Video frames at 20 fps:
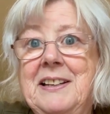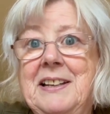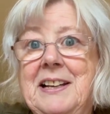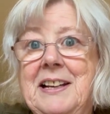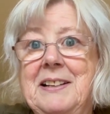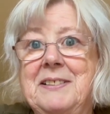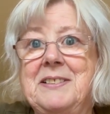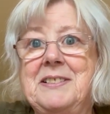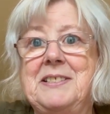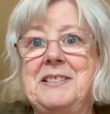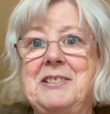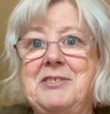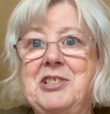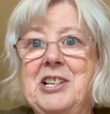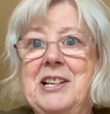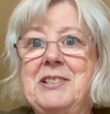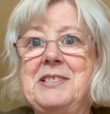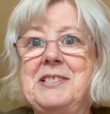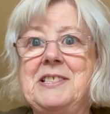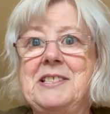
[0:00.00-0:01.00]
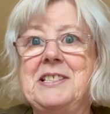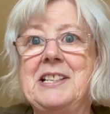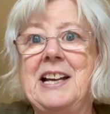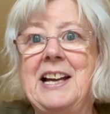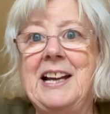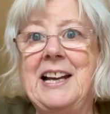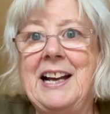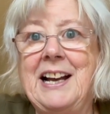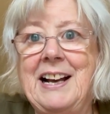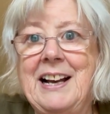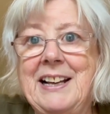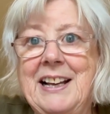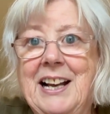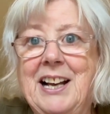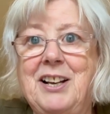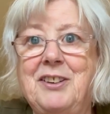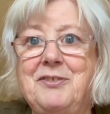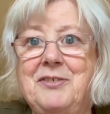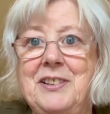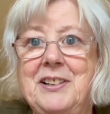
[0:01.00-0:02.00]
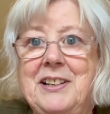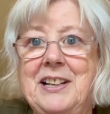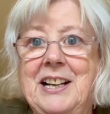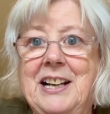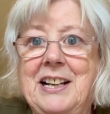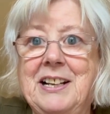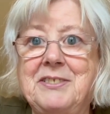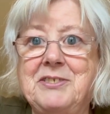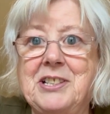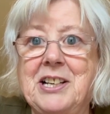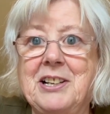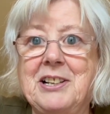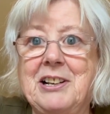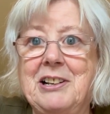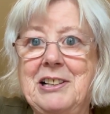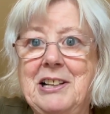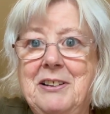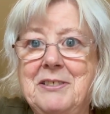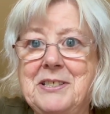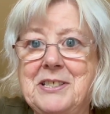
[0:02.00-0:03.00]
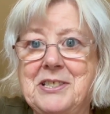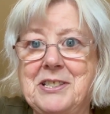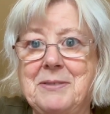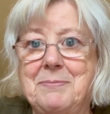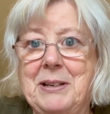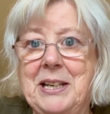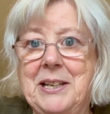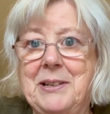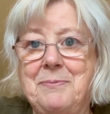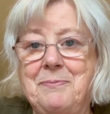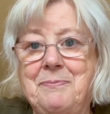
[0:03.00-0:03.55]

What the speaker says: it suggests I have had a colostomy.